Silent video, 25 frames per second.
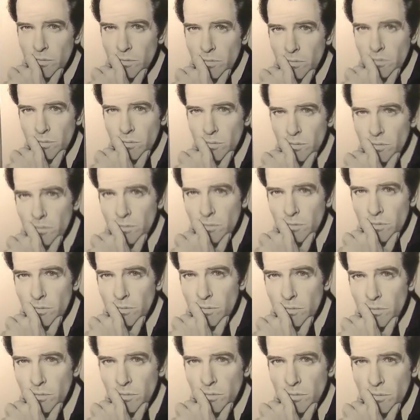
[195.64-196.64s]
the
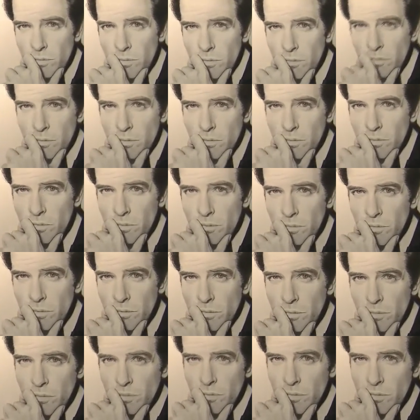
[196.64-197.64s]
uh, new,
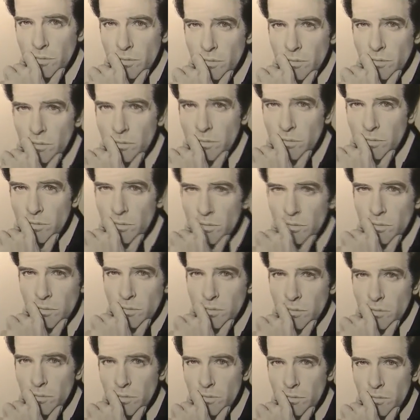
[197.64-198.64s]
um, or
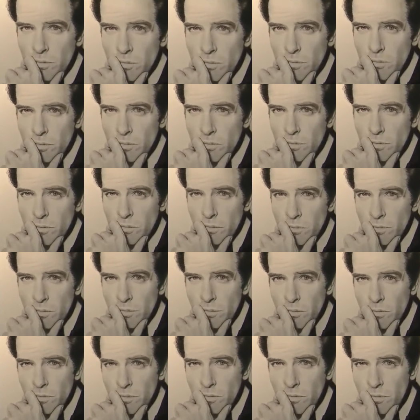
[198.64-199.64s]
new, new for me
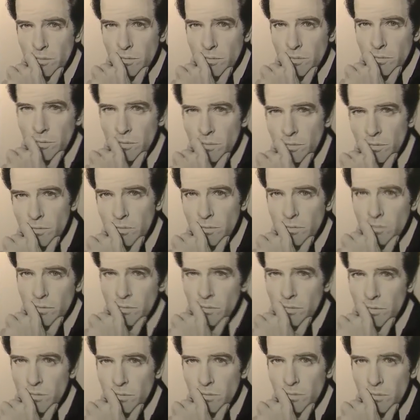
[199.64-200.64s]
that is,
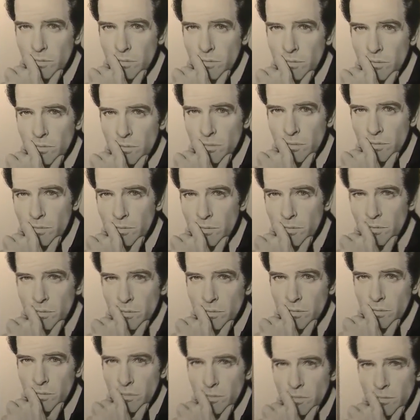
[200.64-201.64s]
the 22
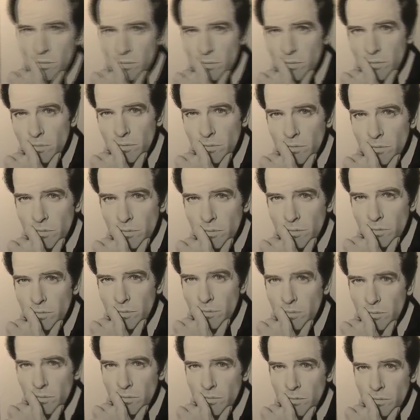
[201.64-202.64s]
degrees uh,
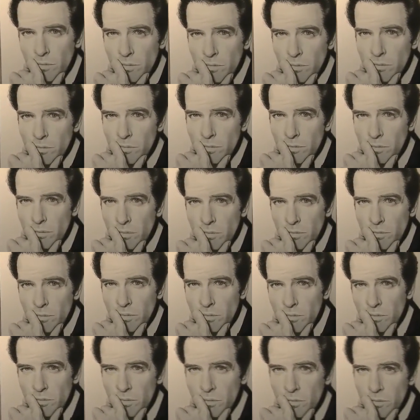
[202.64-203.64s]

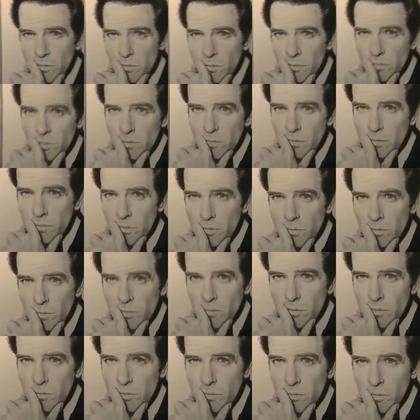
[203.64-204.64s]
Mitsubishi
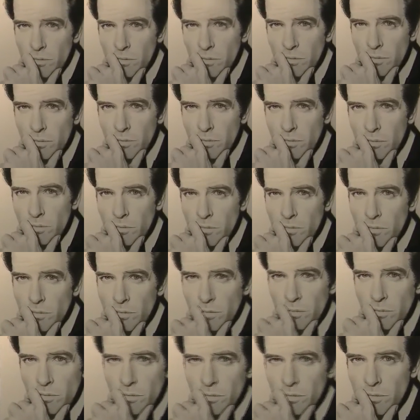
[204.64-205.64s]
High
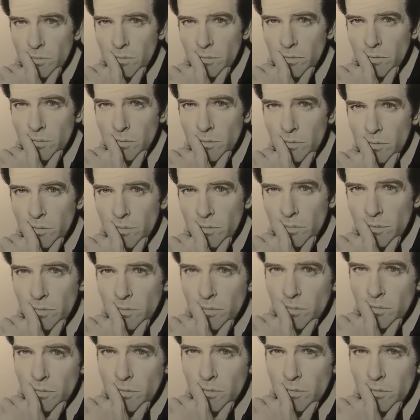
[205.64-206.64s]
Uni
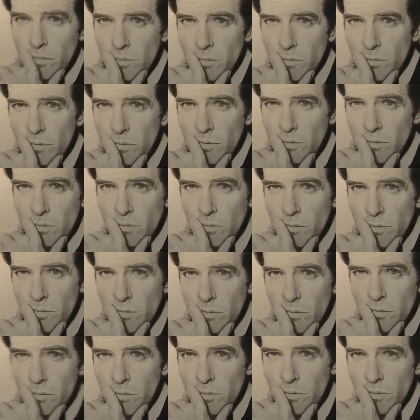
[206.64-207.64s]
Select,
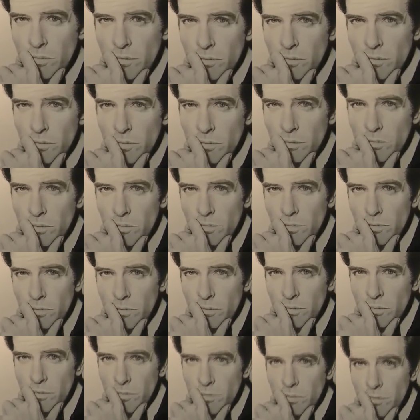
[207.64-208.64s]
or Art Set, I should
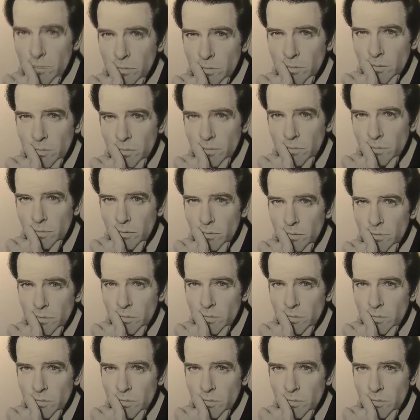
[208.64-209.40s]
say, not Select.